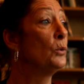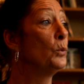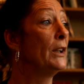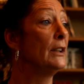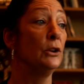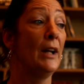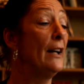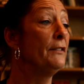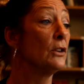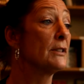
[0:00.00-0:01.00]
when you
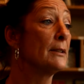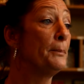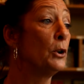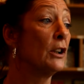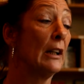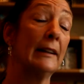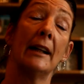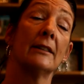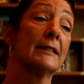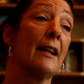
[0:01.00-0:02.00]
have no support on the
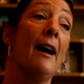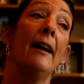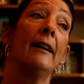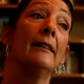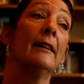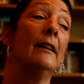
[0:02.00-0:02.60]
outside,